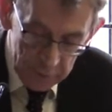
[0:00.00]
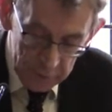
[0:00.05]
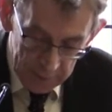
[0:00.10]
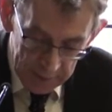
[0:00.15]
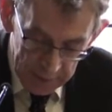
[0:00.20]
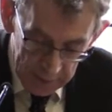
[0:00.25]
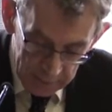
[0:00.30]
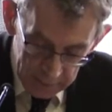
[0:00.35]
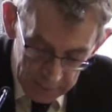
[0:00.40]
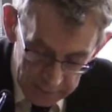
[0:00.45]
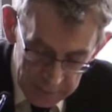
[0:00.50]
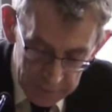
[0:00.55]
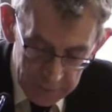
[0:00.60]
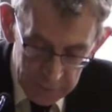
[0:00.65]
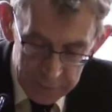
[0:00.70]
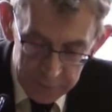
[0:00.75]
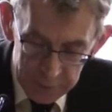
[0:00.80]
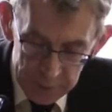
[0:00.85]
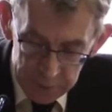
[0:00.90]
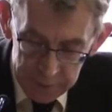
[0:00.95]
to allow
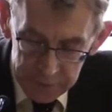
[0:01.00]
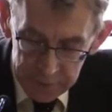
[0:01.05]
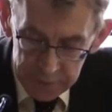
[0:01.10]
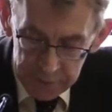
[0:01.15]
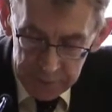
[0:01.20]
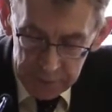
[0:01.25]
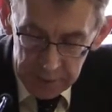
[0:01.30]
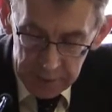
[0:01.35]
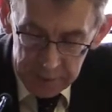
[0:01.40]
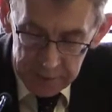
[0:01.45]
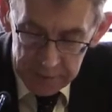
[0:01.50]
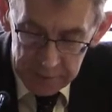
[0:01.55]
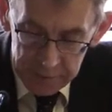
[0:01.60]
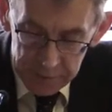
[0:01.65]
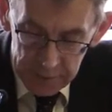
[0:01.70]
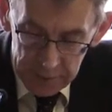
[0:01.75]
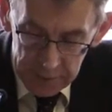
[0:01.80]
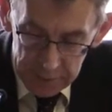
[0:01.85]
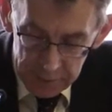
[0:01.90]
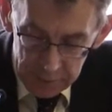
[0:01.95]
accused persons to
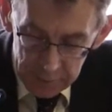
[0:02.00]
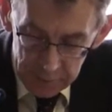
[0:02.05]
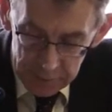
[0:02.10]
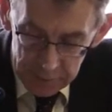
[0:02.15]
testify in their